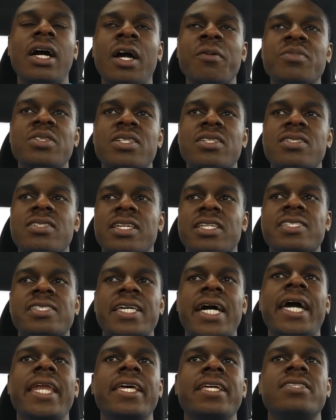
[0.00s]
I'm just
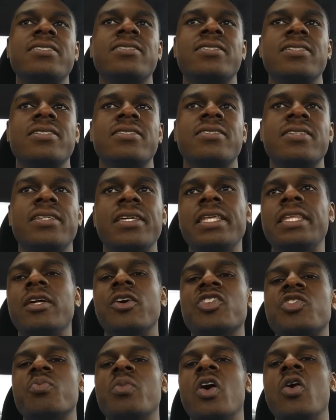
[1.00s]
excited to see
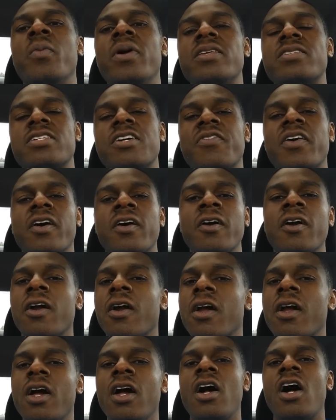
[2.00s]
those moments of
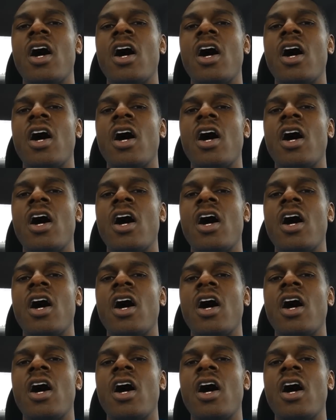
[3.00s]
her